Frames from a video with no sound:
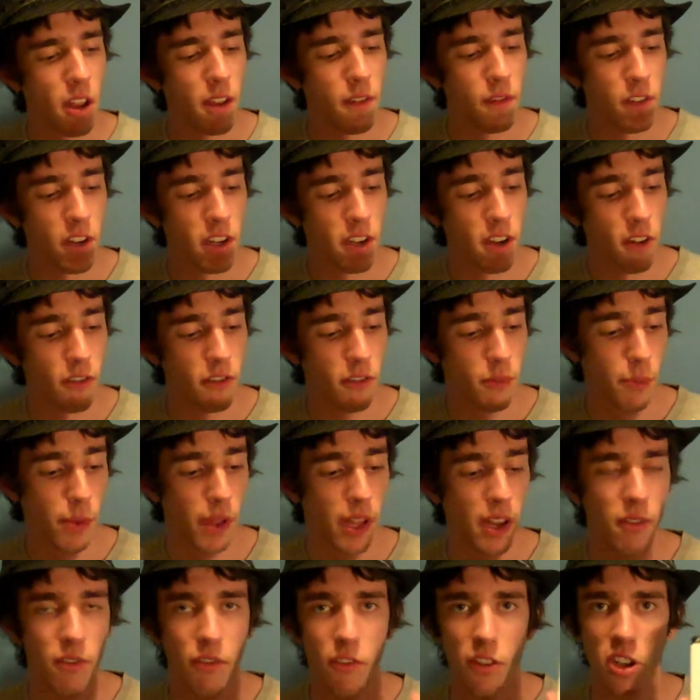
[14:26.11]
If you've never
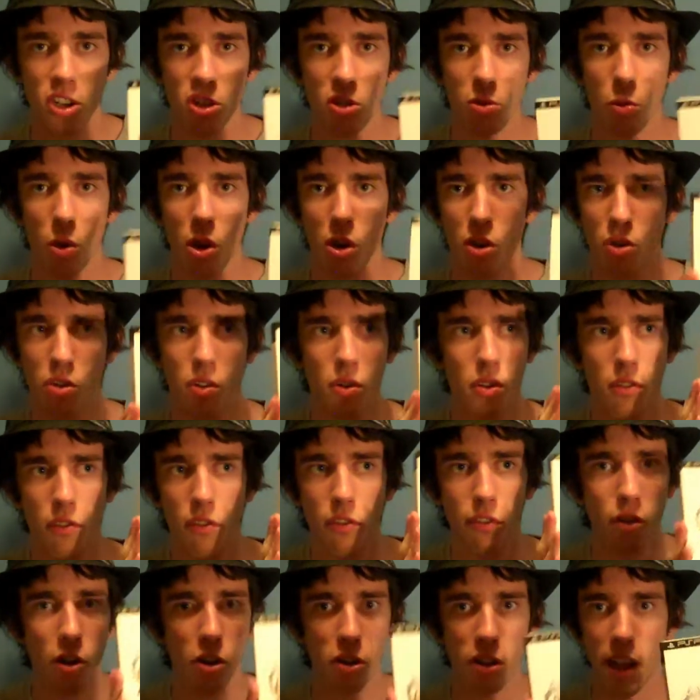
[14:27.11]
played the first one,
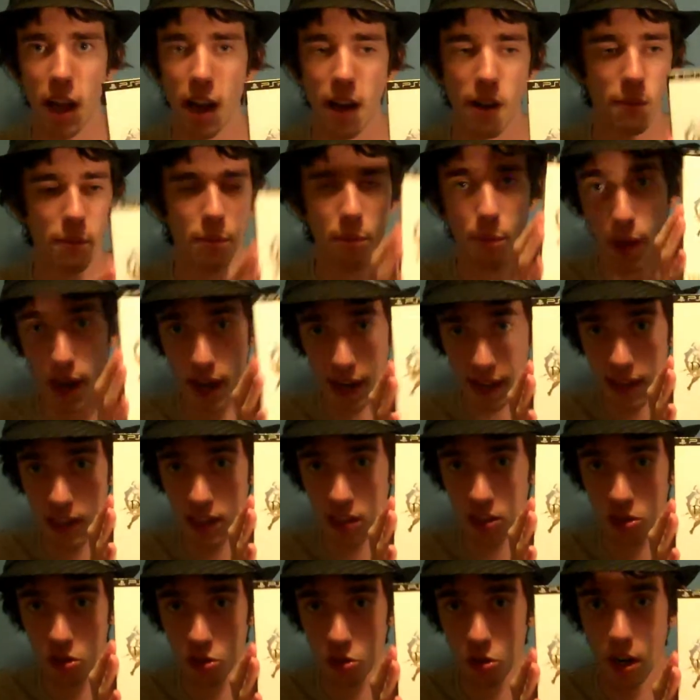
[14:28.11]
fuck that, buy
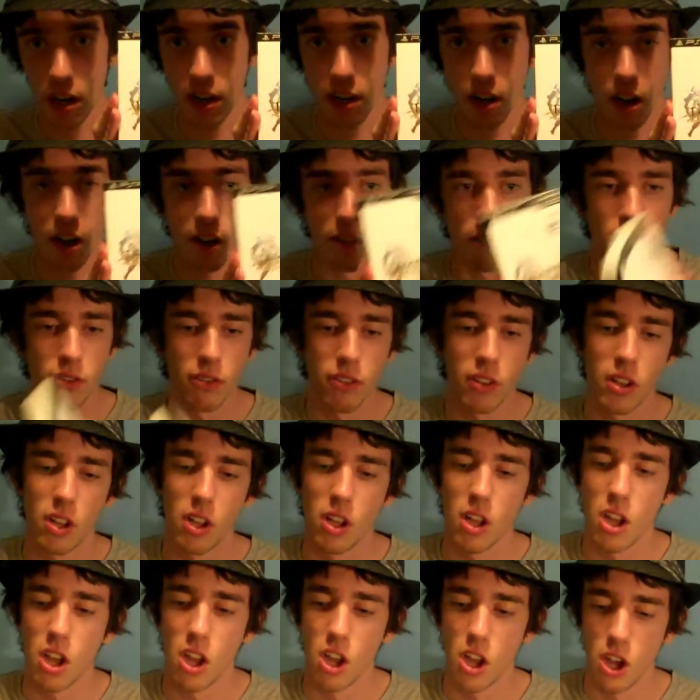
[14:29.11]
this straight off.
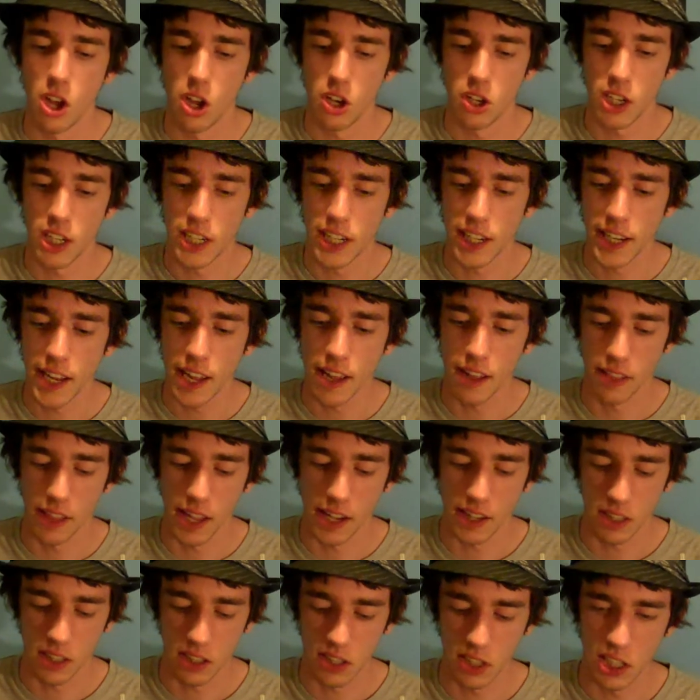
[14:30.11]
And you can get
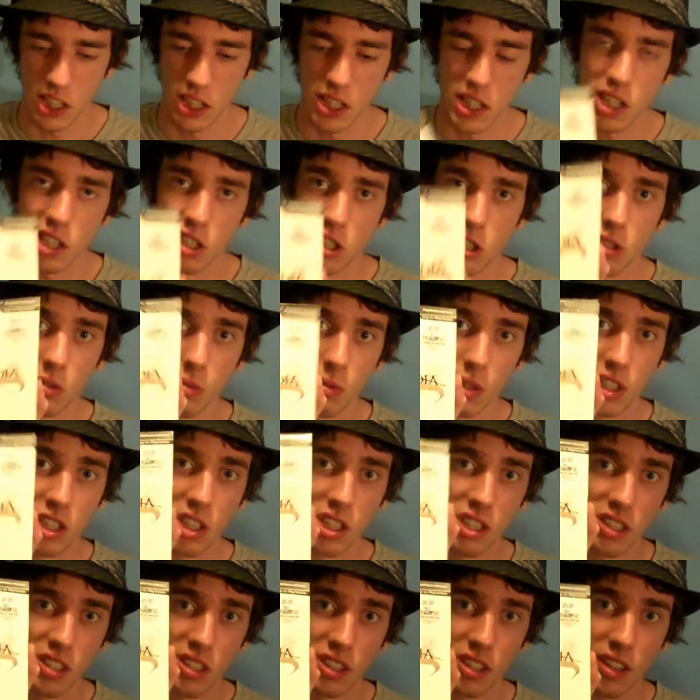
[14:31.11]
Legacy Edition,
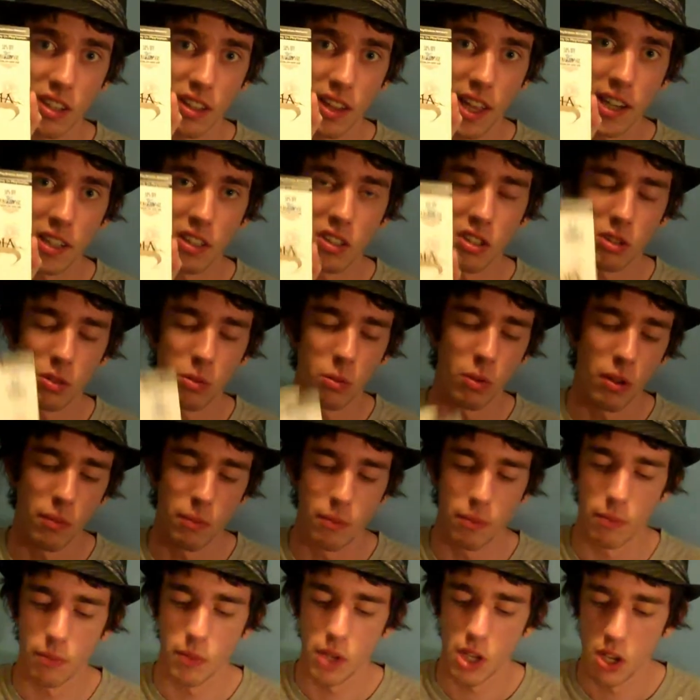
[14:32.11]
which is collector's
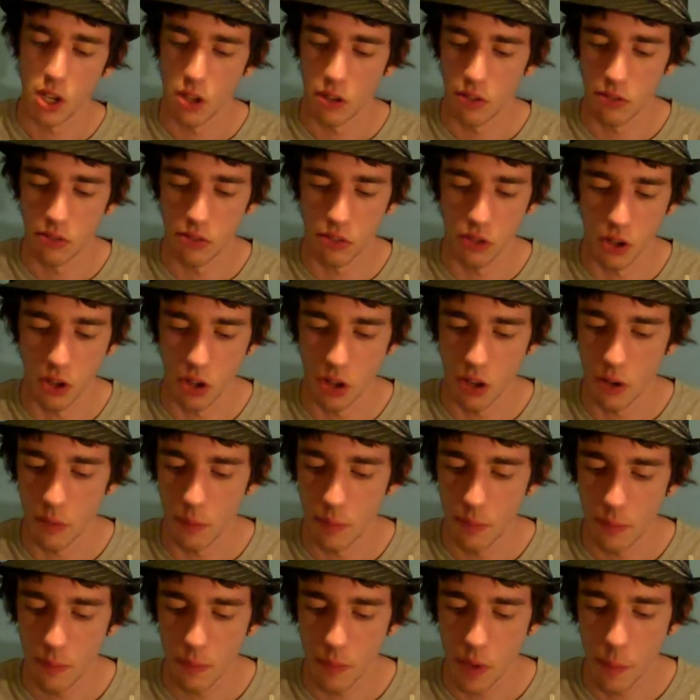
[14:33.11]
one,
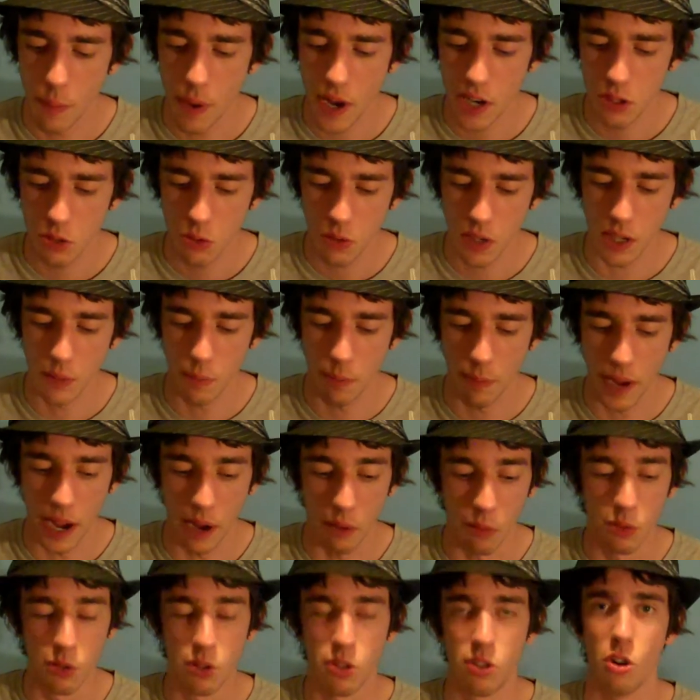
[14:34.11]
for about
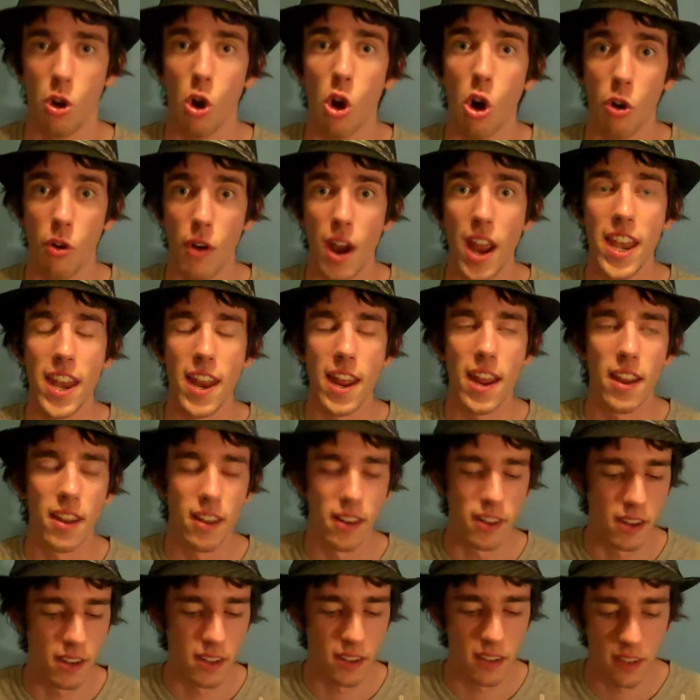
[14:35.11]
£20 already,
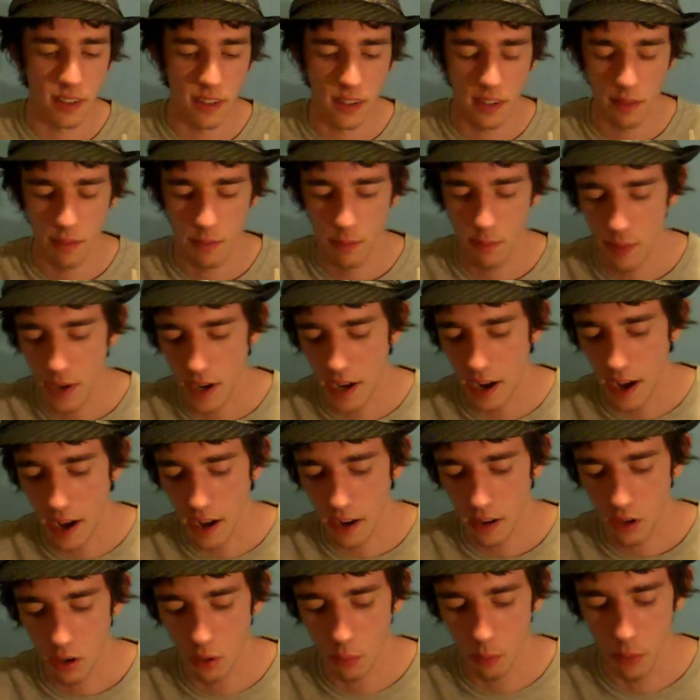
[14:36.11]
and it's been
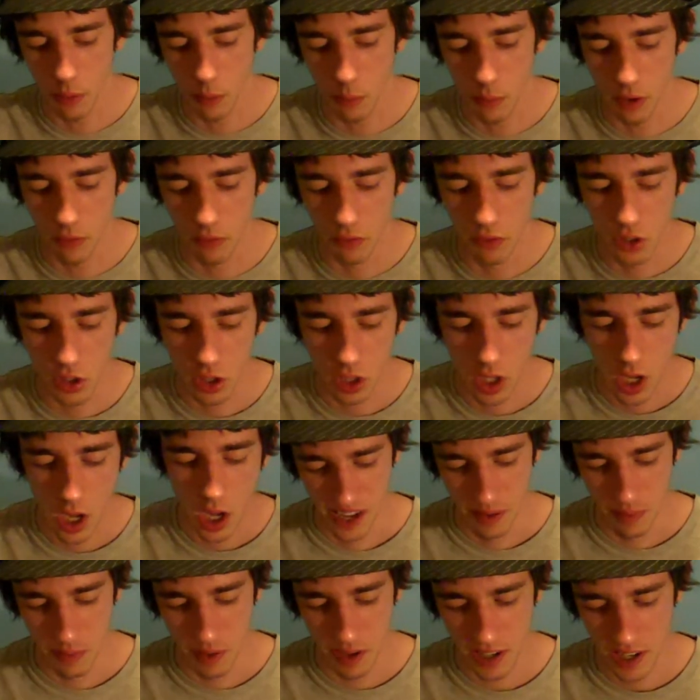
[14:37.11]
out a couple of months.
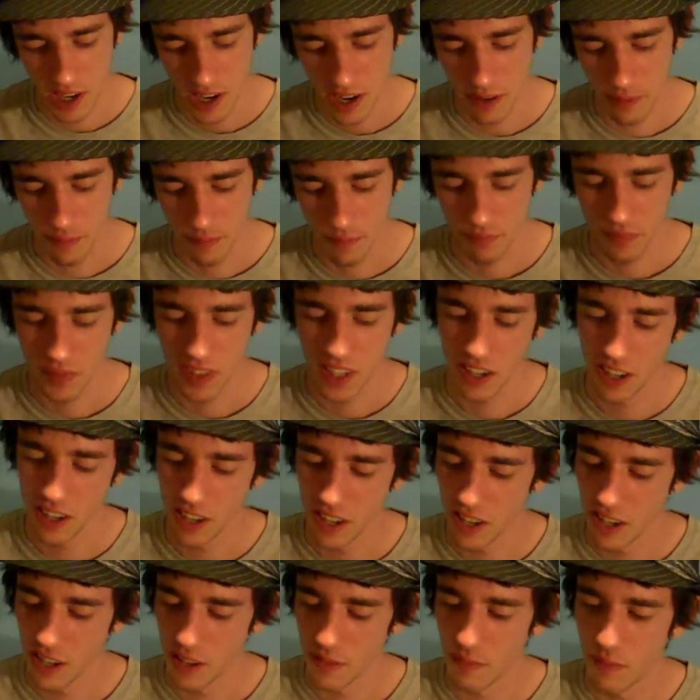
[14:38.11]
But yeah,
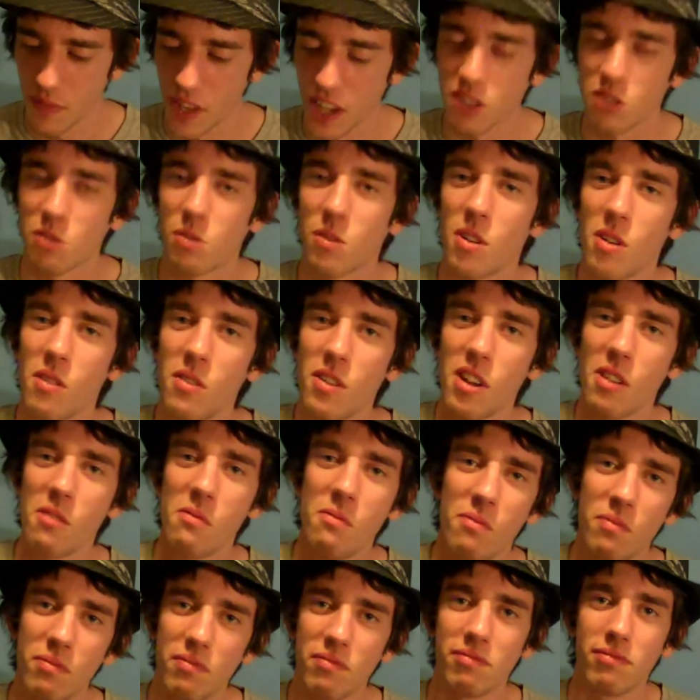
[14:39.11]
that's the review.